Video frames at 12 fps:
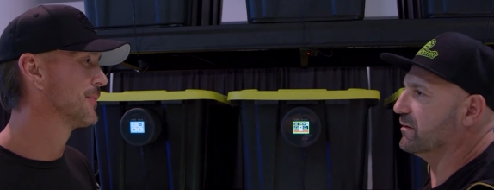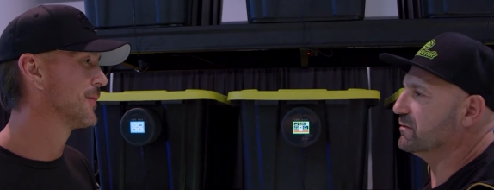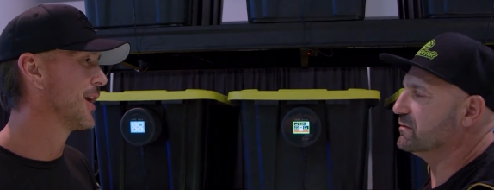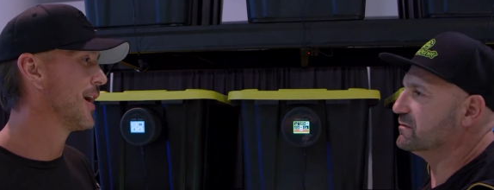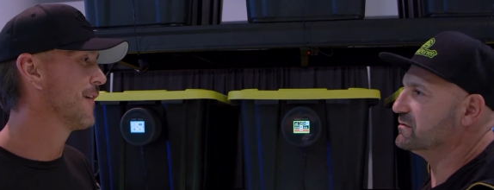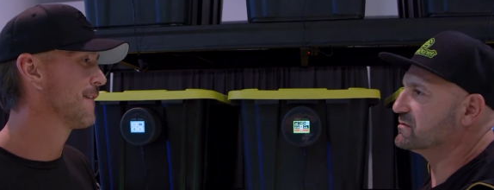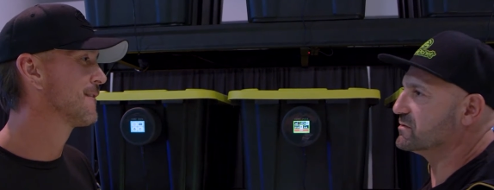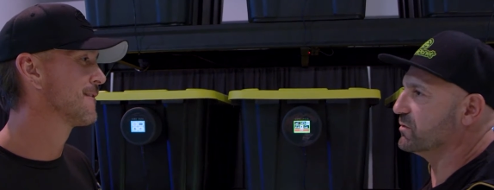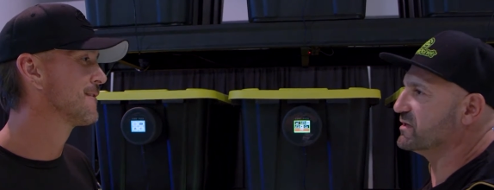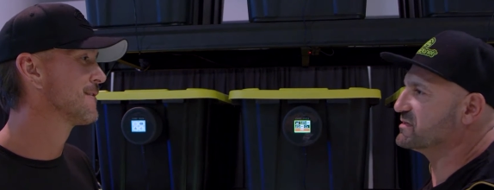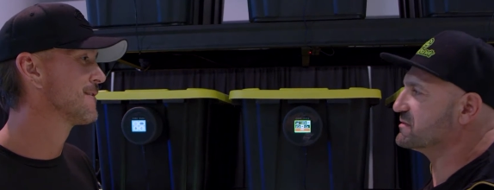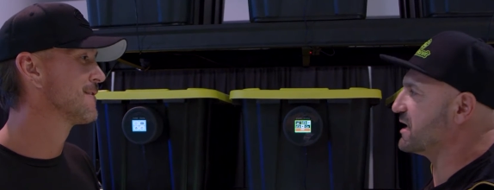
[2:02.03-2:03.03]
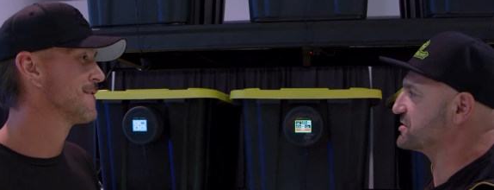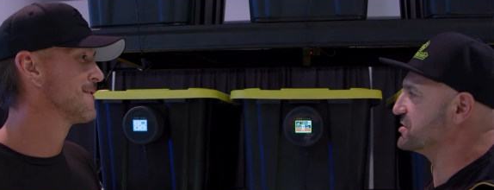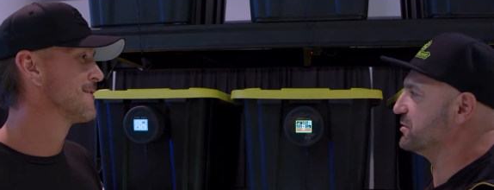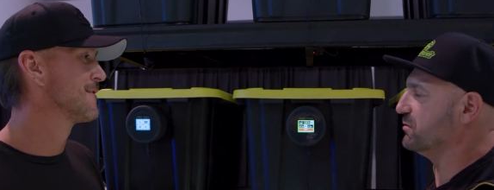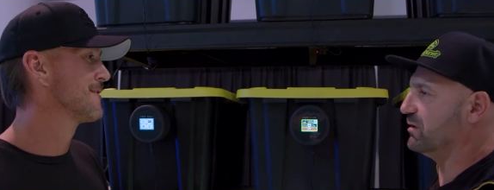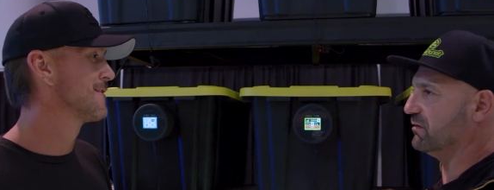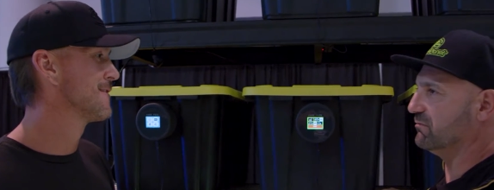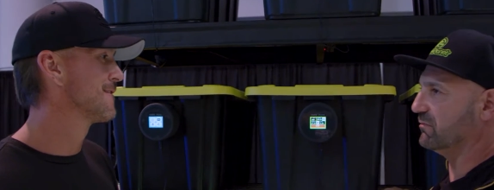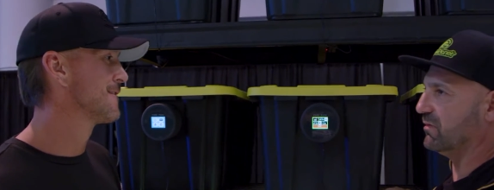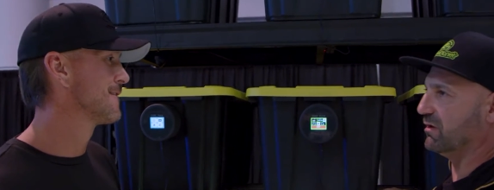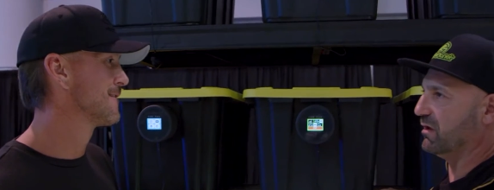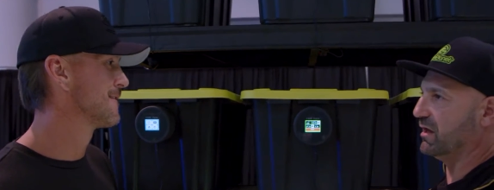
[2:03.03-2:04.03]
Speaker 1: yeah. So this is actually a,
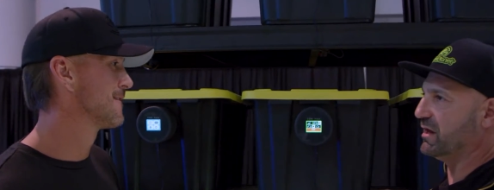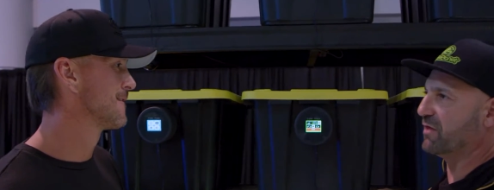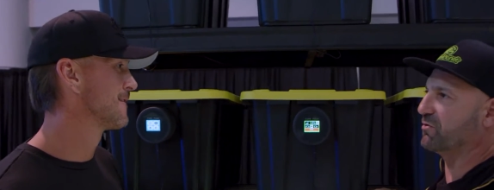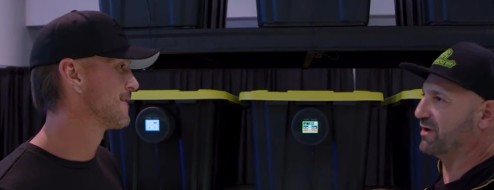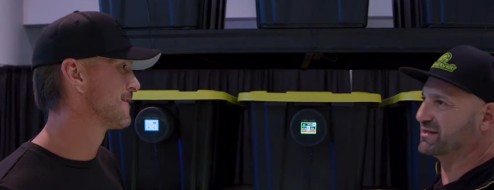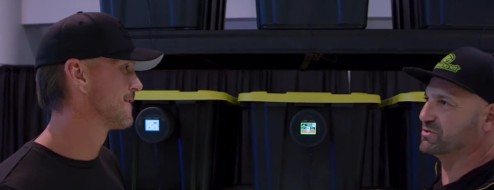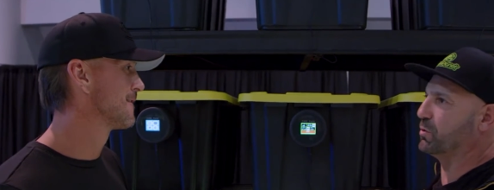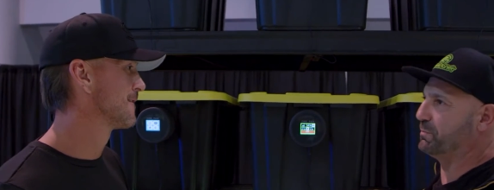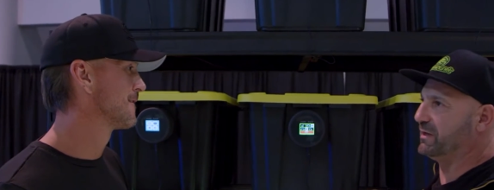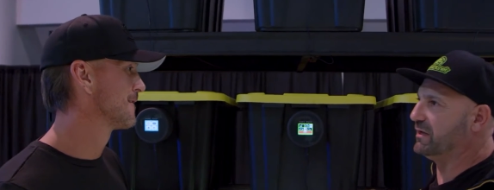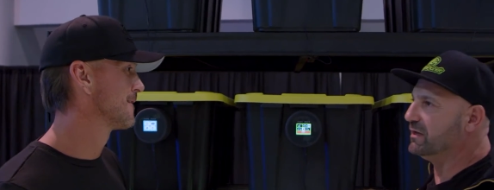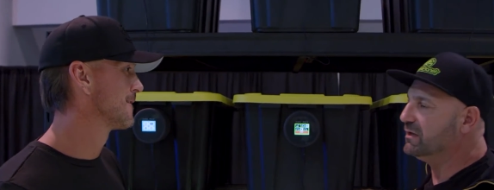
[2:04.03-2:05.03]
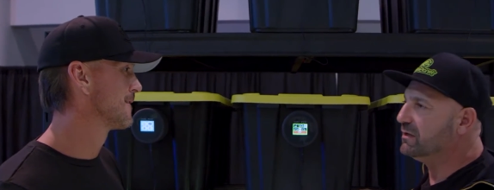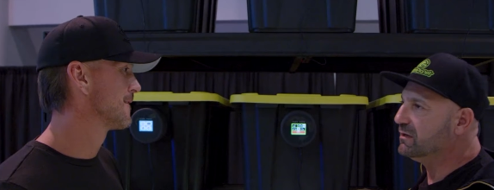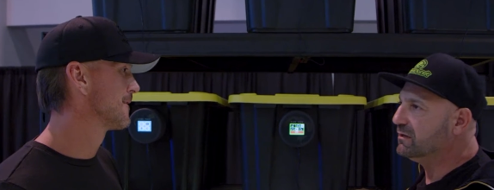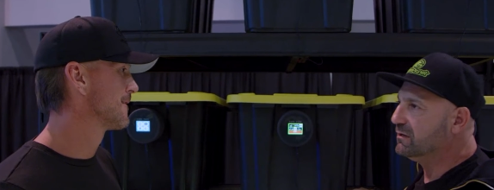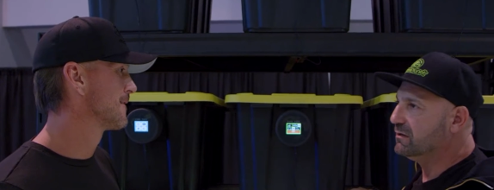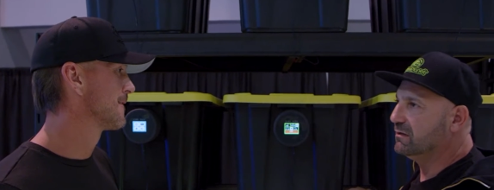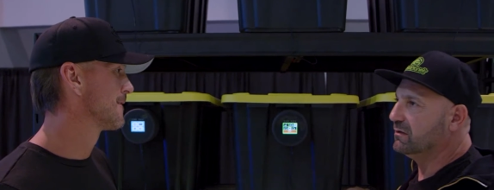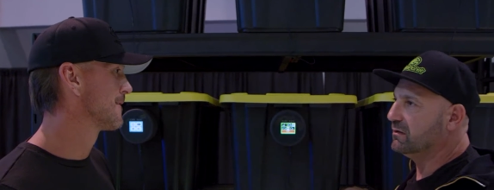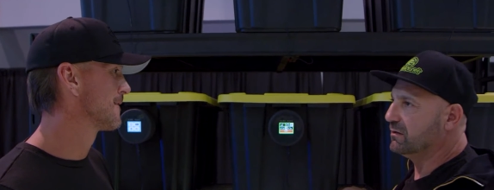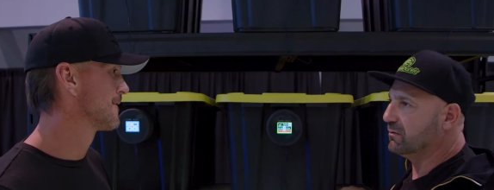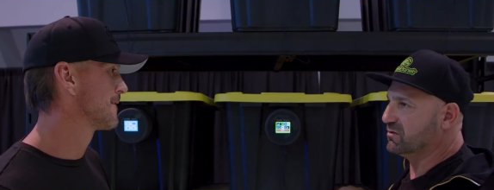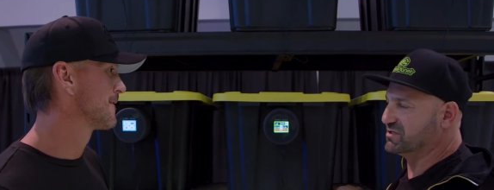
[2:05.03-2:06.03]
another SOP,
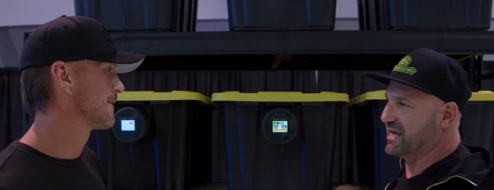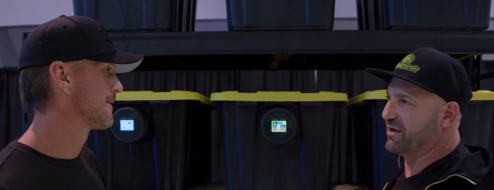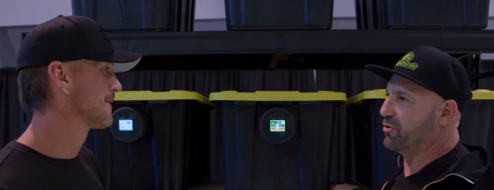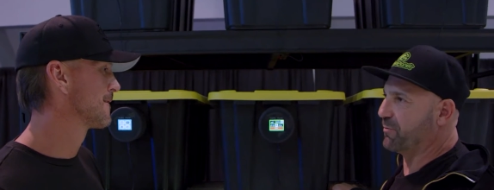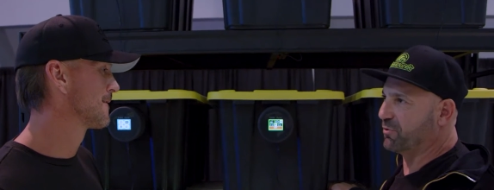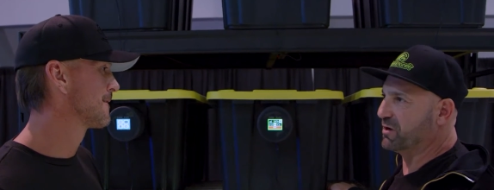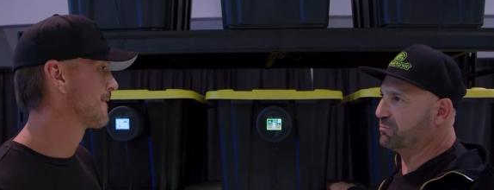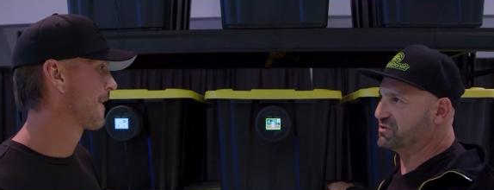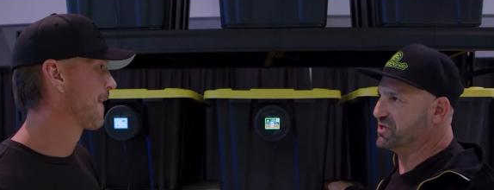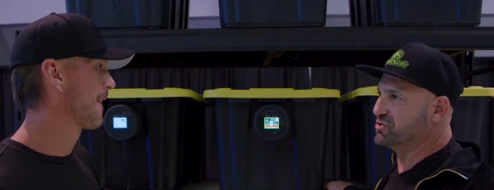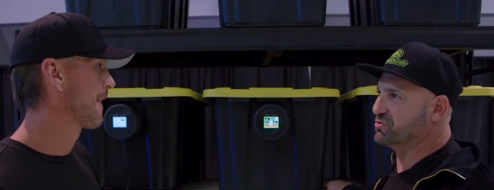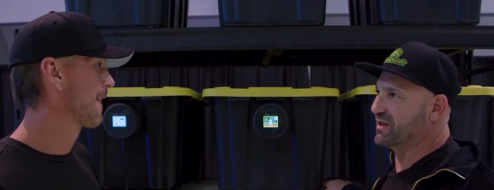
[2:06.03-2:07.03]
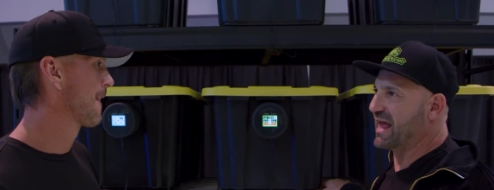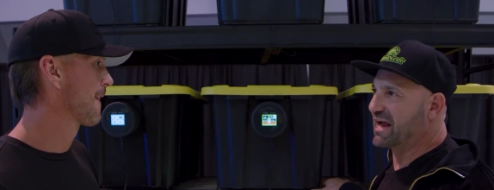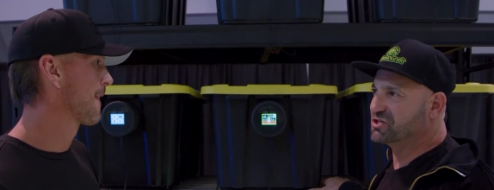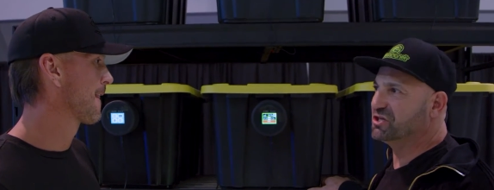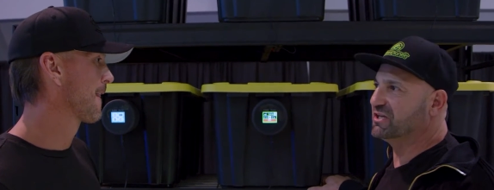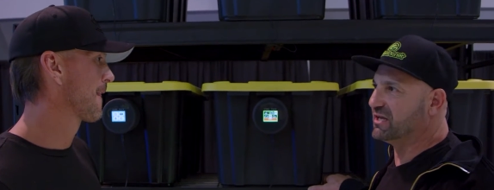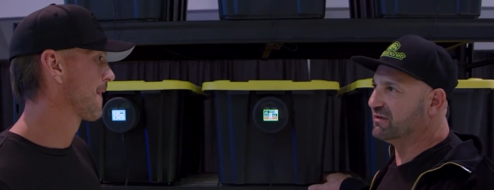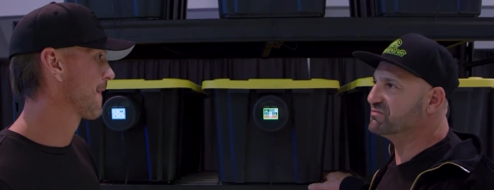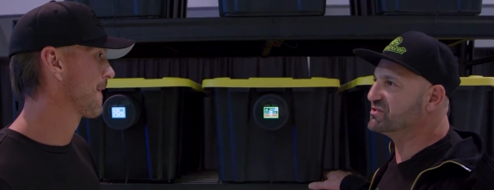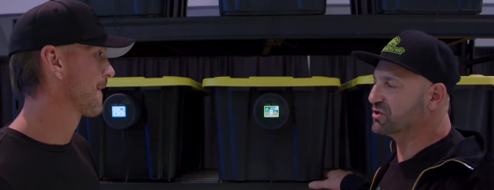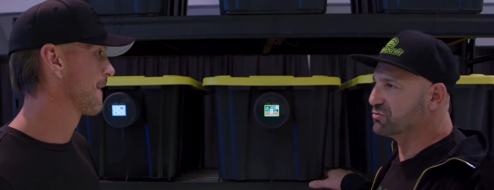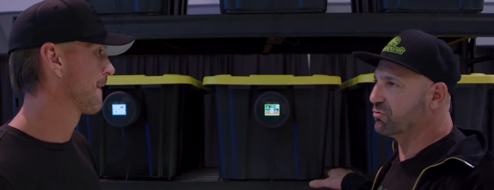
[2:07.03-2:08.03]
or standard operating procedure that actually gives
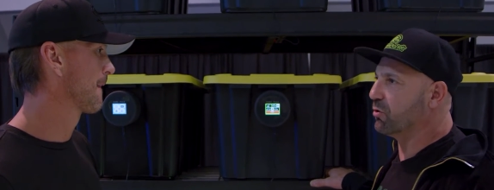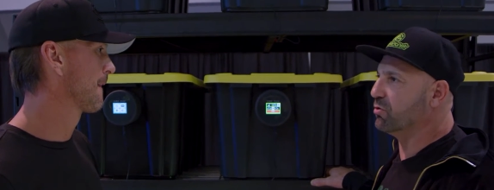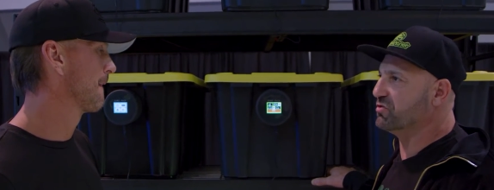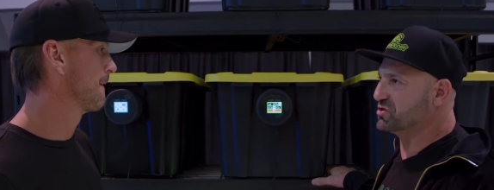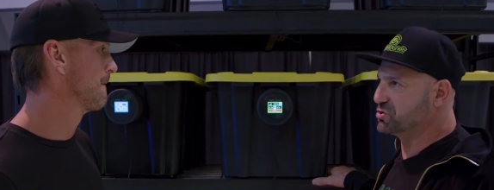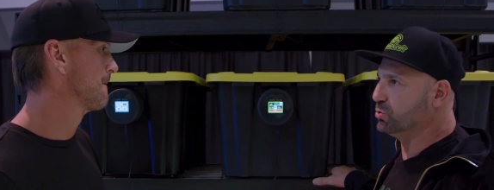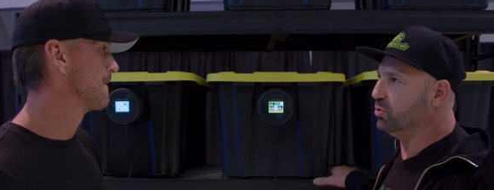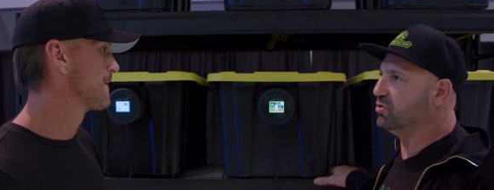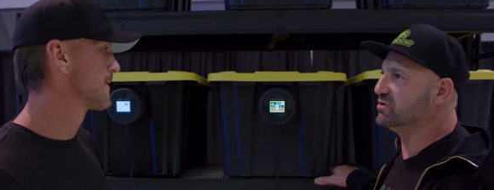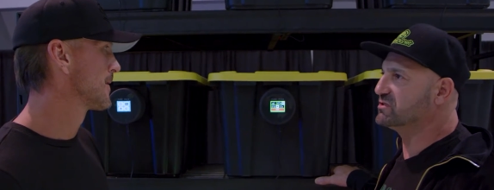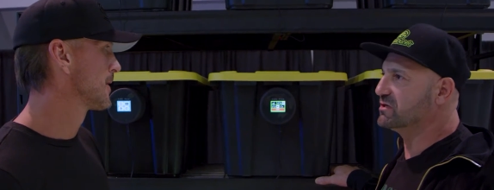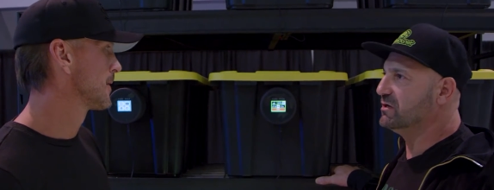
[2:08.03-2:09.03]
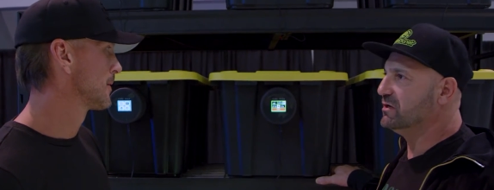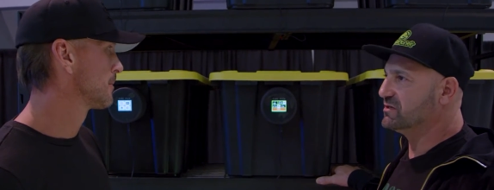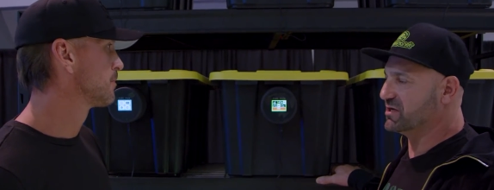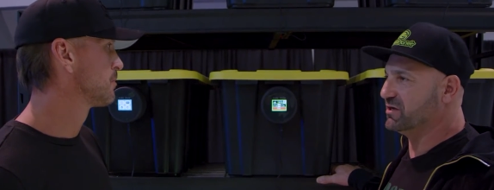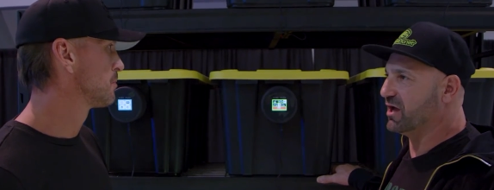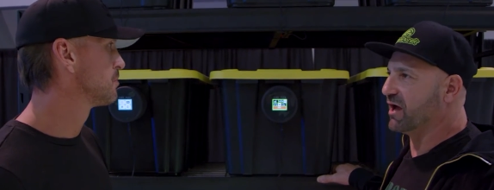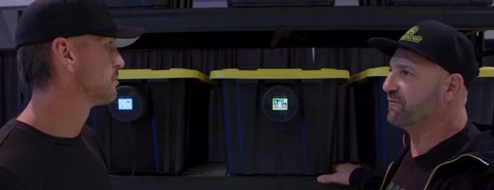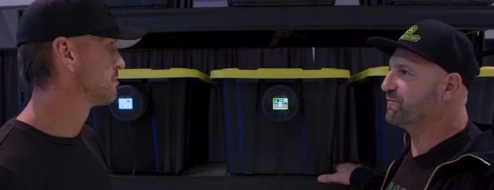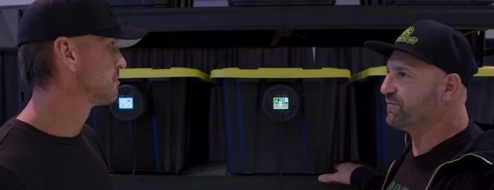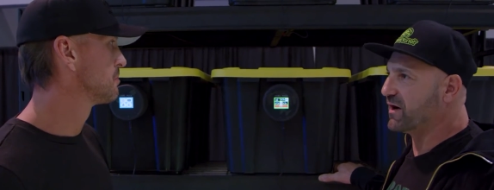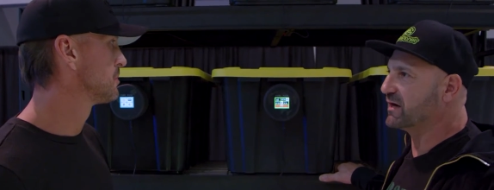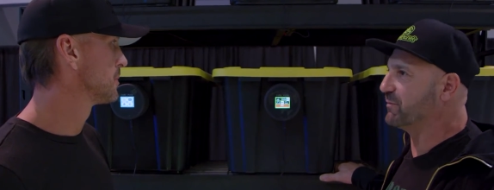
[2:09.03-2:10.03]
the grower the tools to not fuck